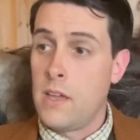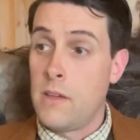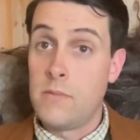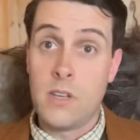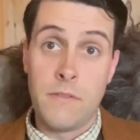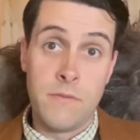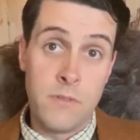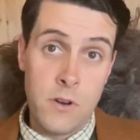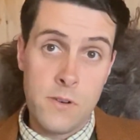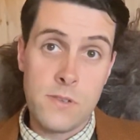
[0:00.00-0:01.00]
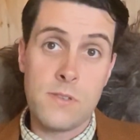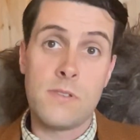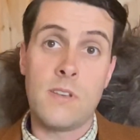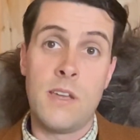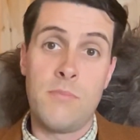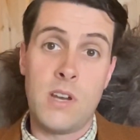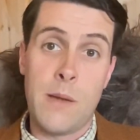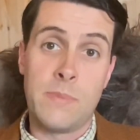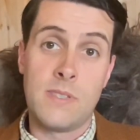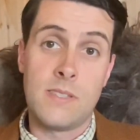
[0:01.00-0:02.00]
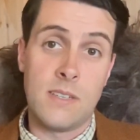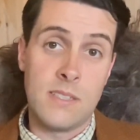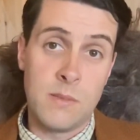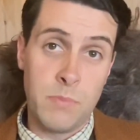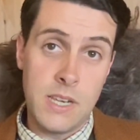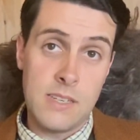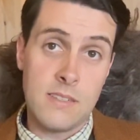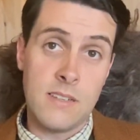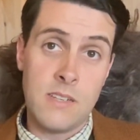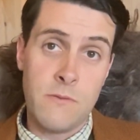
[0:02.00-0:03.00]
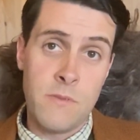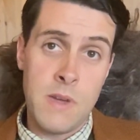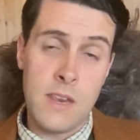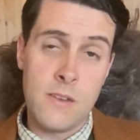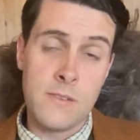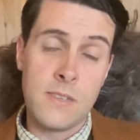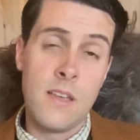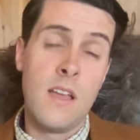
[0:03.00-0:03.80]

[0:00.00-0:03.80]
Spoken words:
diverse and perhaps split in different manners.